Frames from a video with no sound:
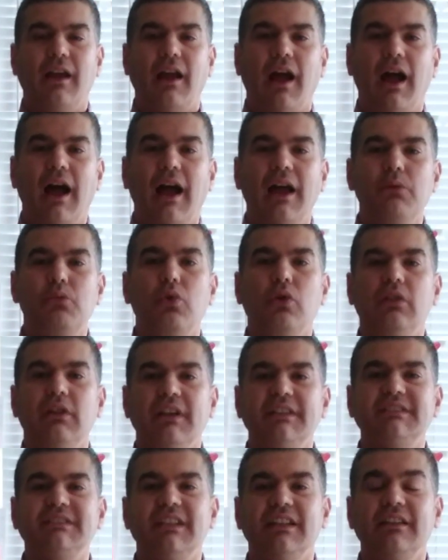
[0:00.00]
I will
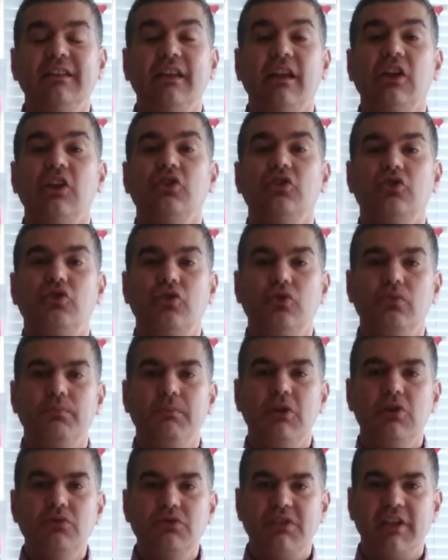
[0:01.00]
listen to
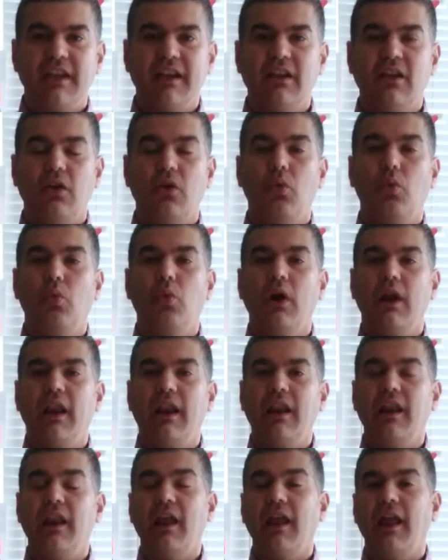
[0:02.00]
music
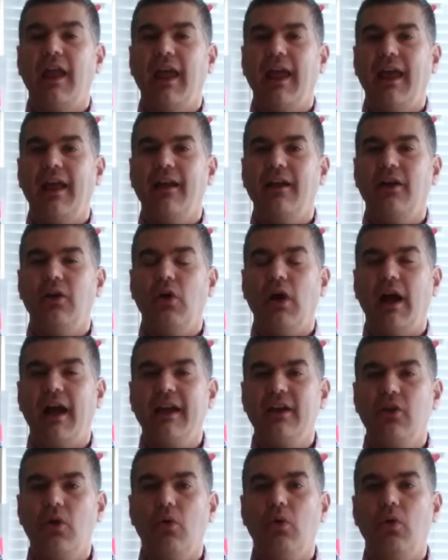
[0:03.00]
when I
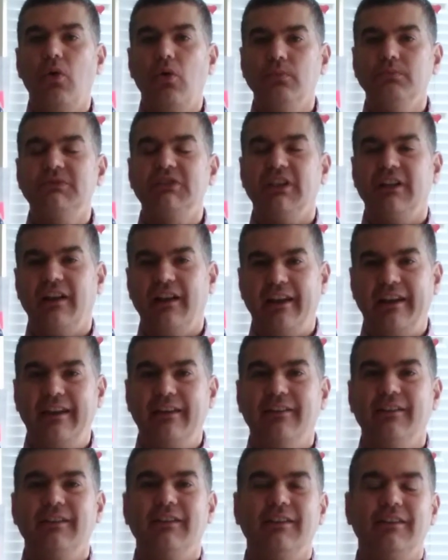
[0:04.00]
go home tonight.
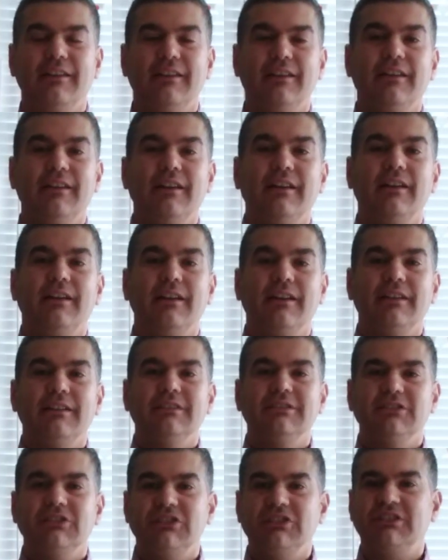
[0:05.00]

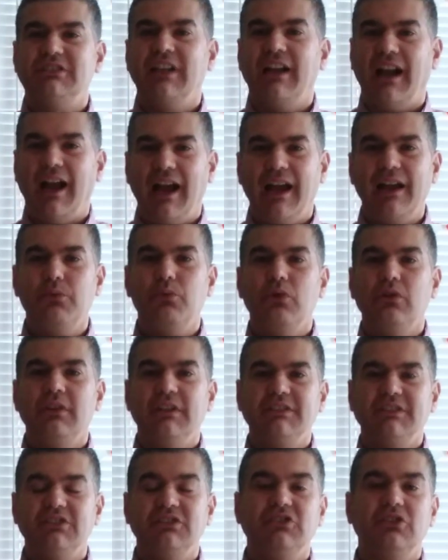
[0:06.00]
She said, I will
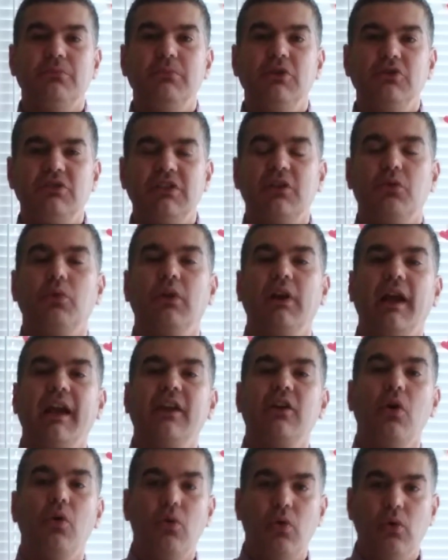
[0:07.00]
listen to music when I
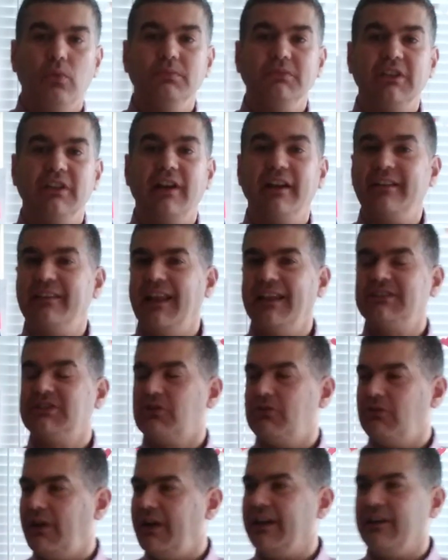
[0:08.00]
go home tonight. That's
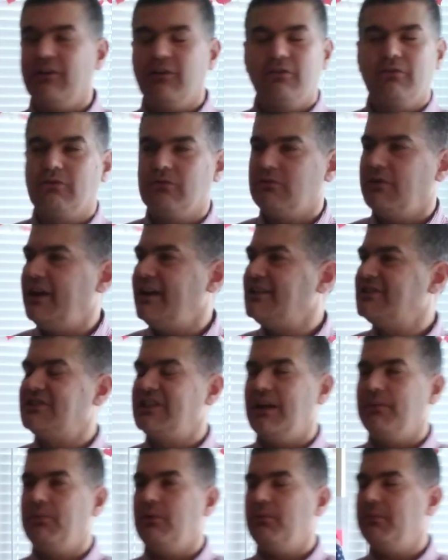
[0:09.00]
great. Great
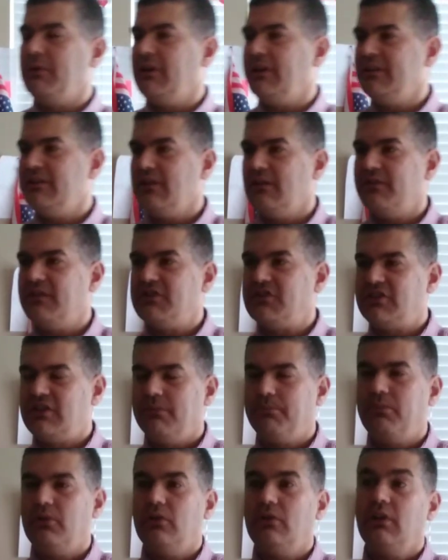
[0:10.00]
example, Melinda, of the
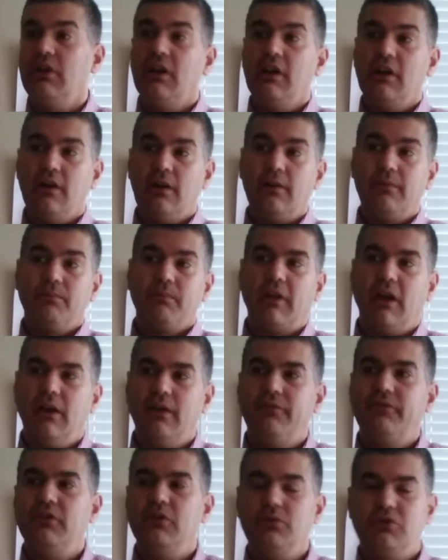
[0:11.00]
simple
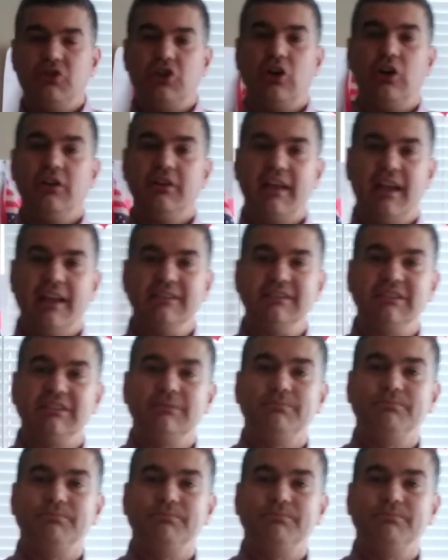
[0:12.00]
future tense.